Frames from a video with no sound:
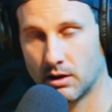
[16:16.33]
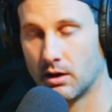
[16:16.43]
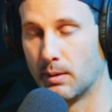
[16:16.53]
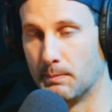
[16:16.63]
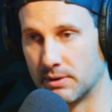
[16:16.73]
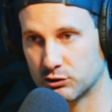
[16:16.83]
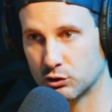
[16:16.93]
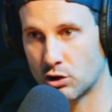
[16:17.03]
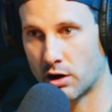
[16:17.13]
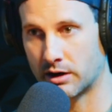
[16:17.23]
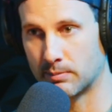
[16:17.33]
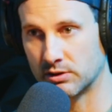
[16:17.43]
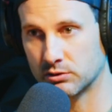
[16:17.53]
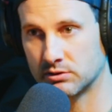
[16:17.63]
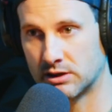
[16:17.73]
Muscle guarding and
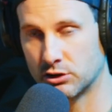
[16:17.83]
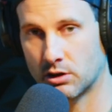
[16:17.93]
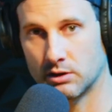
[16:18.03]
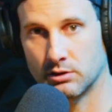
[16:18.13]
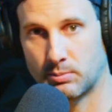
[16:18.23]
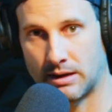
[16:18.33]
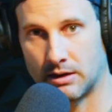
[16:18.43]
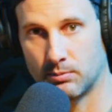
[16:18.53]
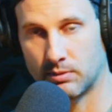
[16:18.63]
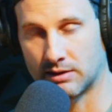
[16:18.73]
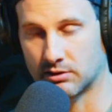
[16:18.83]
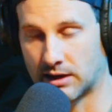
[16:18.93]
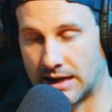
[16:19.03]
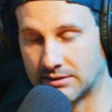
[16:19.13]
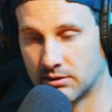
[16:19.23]
muscle tension causing pain. That's
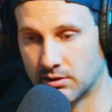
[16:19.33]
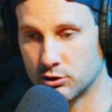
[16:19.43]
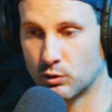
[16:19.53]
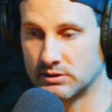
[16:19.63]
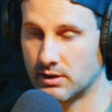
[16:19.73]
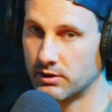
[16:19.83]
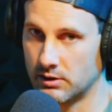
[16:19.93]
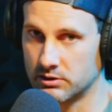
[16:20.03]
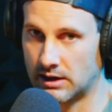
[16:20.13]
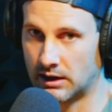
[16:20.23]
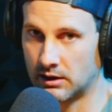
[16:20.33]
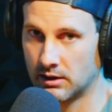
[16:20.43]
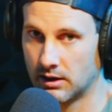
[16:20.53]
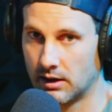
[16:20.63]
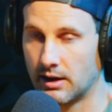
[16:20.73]
connecting to the joints that are irritated.
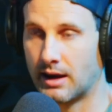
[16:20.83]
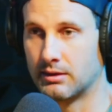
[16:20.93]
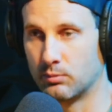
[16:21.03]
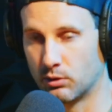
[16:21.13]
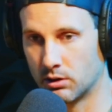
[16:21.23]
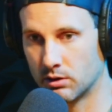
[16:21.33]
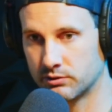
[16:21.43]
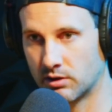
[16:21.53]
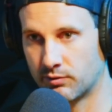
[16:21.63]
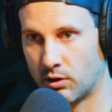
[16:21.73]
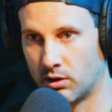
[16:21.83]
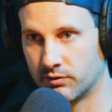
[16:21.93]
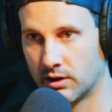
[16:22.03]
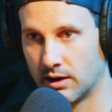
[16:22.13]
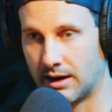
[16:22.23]
And then when nerves get involved,
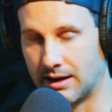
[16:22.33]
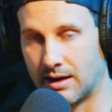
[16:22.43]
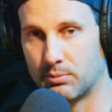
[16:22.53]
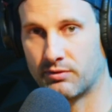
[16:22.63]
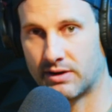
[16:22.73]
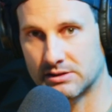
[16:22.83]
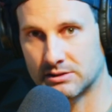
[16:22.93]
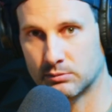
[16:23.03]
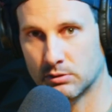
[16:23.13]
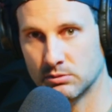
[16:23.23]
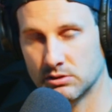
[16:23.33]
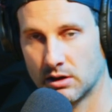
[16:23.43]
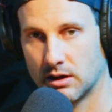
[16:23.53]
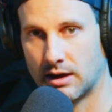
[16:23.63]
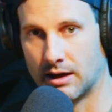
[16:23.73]
it amplifies symptoms
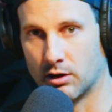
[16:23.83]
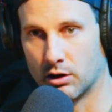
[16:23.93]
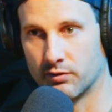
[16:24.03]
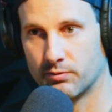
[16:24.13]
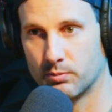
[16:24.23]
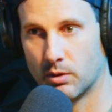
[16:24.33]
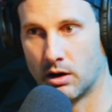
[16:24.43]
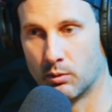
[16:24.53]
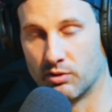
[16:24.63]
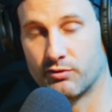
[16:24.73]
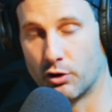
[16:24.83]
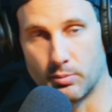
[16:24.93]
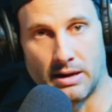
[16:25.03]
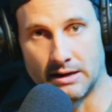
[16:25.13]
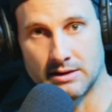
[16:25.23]
and nerve referred
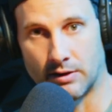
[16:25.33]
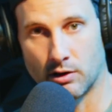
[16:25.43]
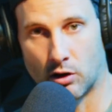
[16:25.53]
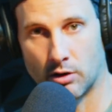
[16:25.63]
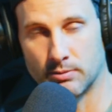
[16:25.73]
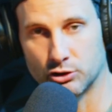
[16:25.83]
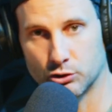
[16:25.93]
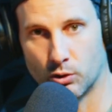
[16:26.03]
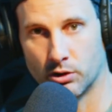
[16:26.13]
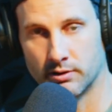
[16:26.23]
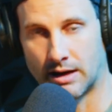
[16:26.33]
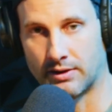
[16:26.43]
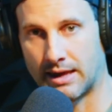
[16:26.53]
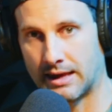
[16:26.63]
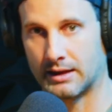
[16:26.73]
pain down the arm, the shoulder, down the
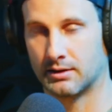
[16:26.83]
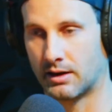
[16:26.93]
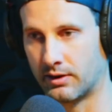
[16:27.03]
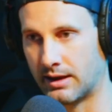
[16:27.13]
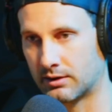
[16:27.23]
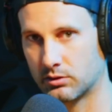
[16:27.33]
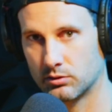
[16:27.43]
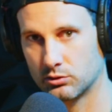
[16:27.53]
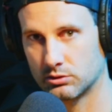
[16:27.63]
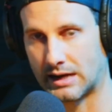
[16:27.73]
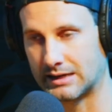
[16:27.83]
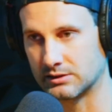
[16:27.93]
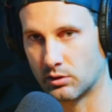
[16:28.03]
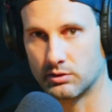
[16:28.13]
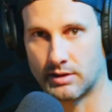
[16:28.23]
hand, down the neck, tightness
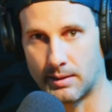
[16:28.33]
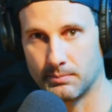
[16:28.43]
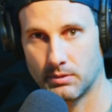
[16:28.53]
all the time.